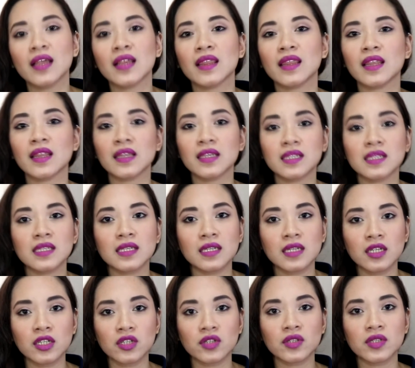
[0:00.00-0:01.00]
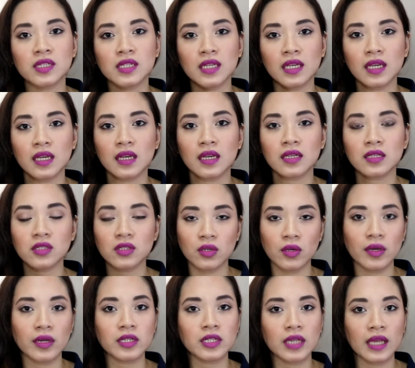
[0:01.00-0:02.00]
then this is an interesting
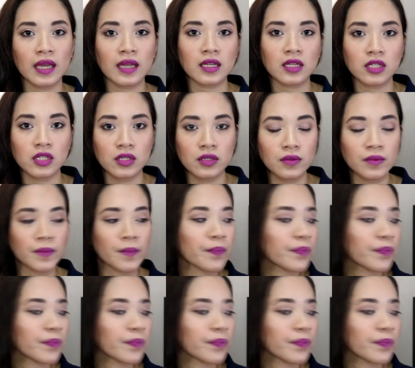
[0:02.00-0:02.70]
story to get into.